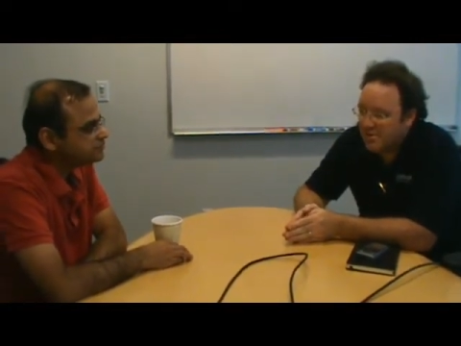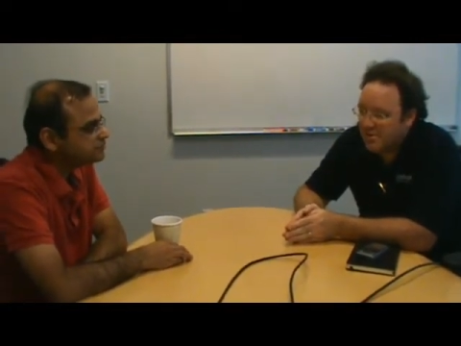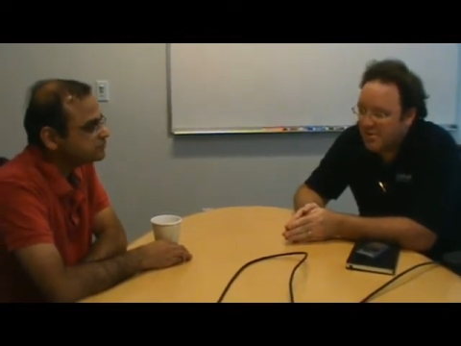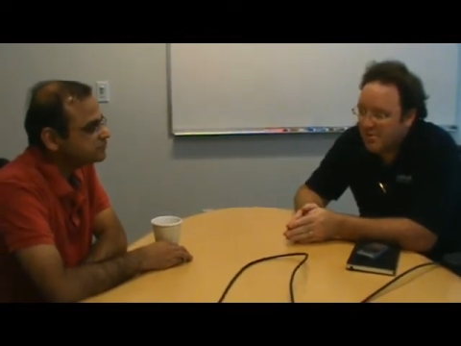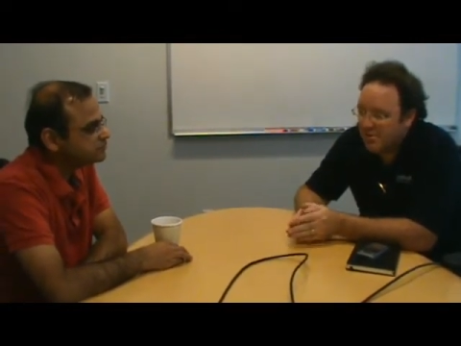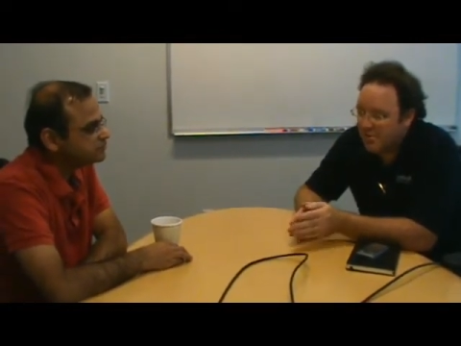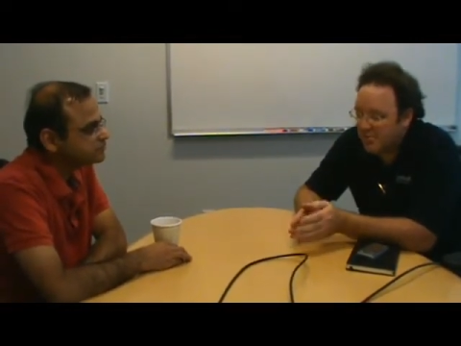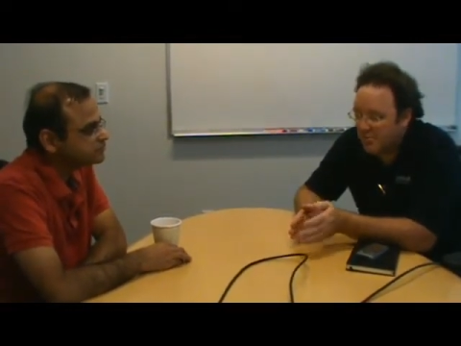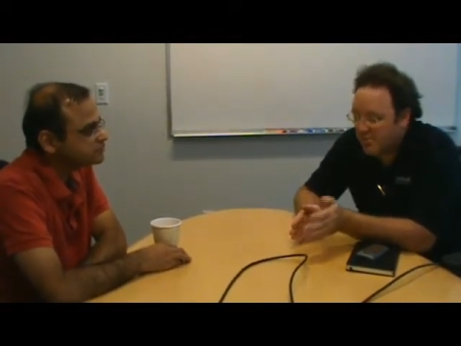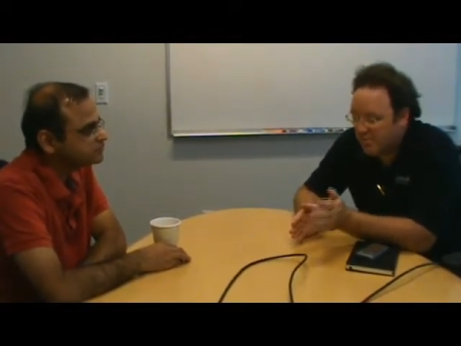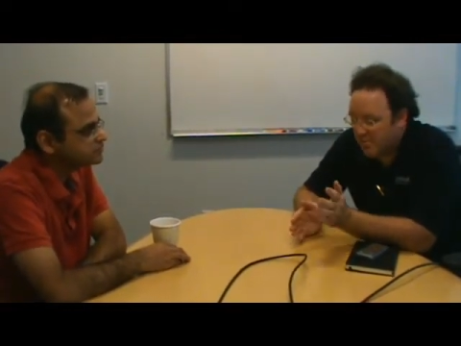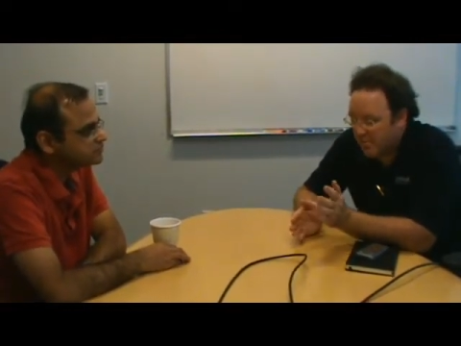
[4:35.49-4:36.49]
Speaker 1: so
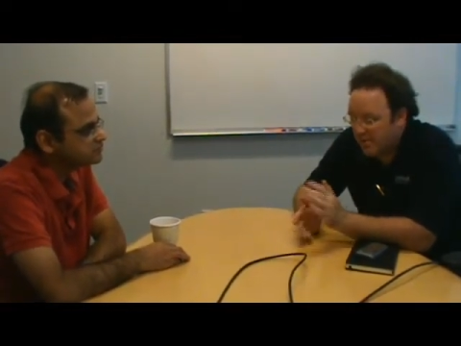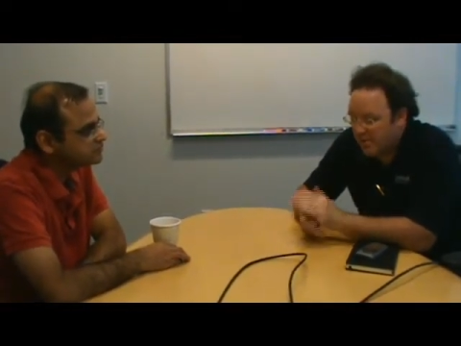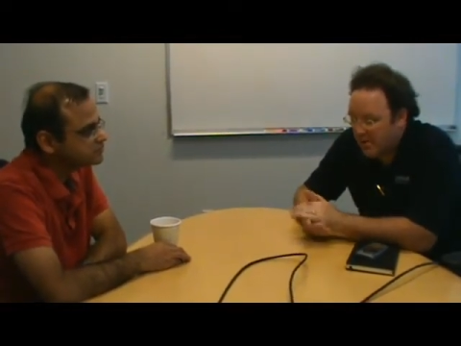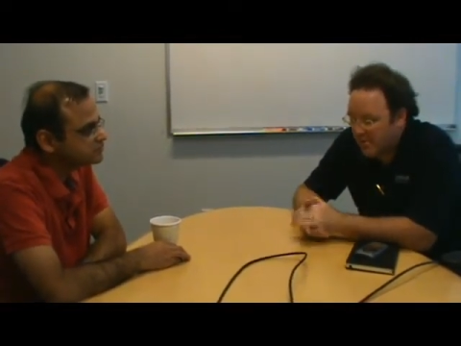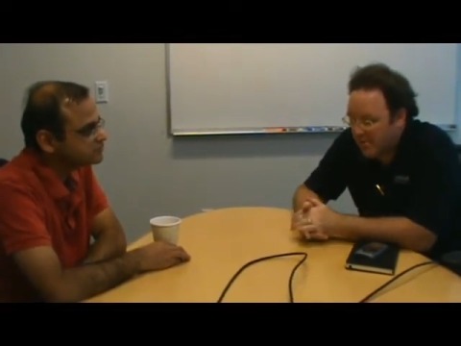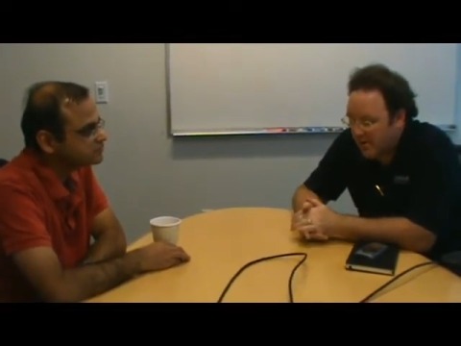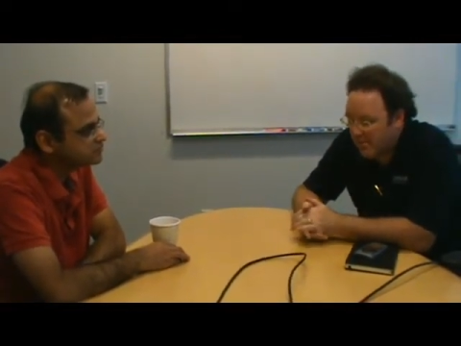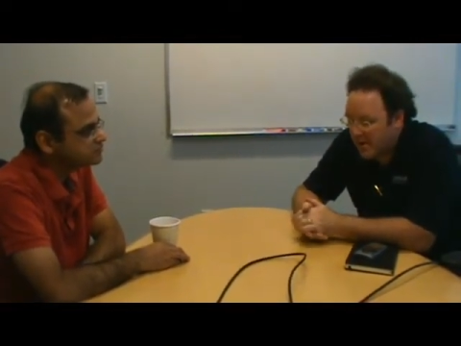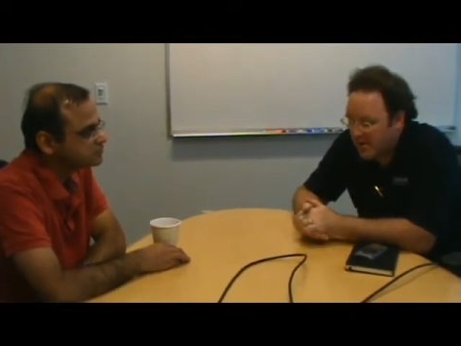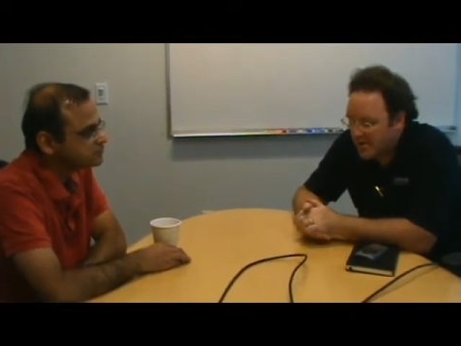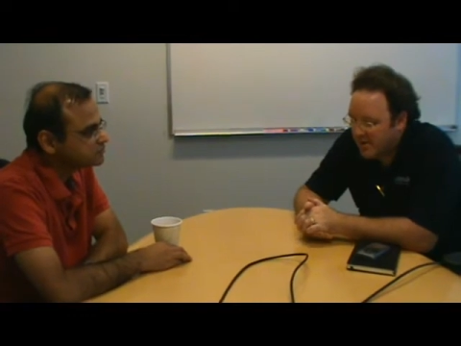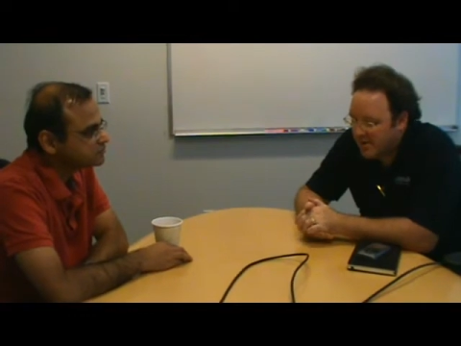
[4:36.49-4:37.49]
we've talked about
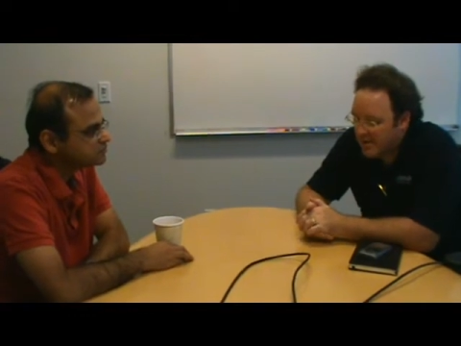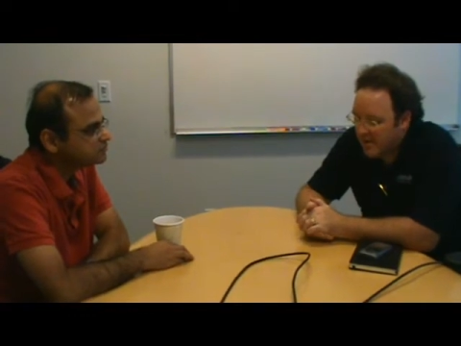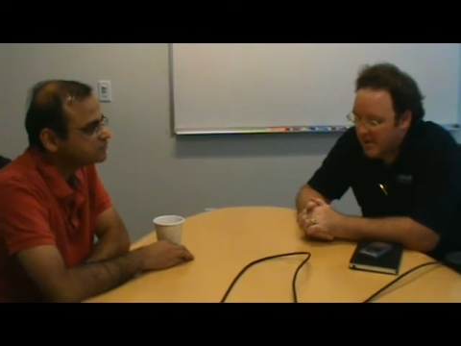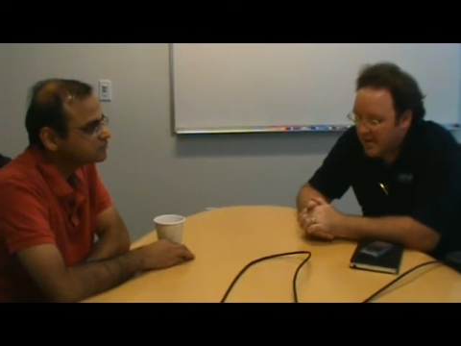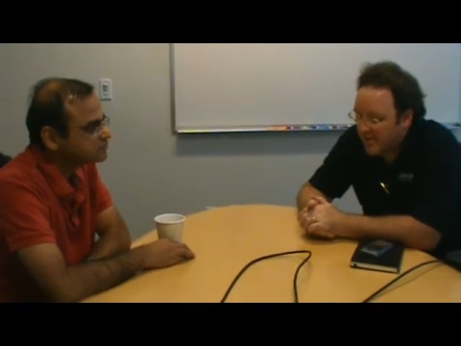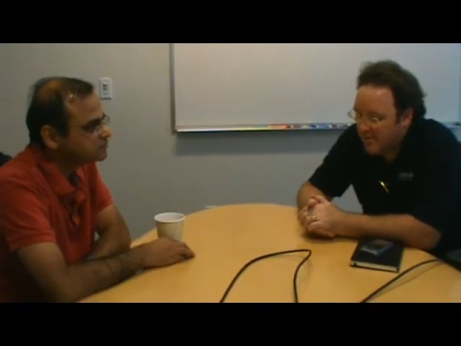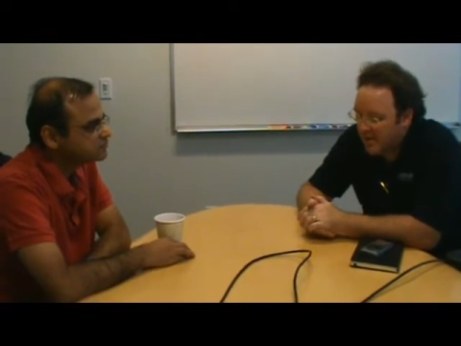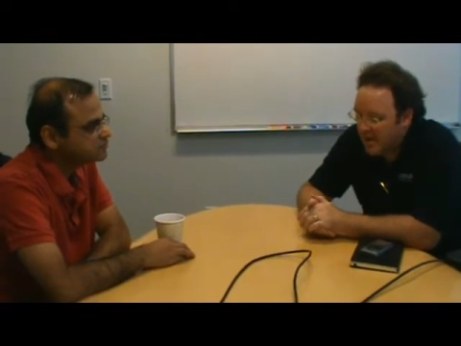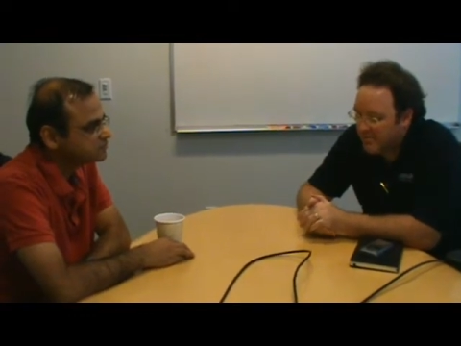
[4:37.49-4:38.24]
basic. Uh, we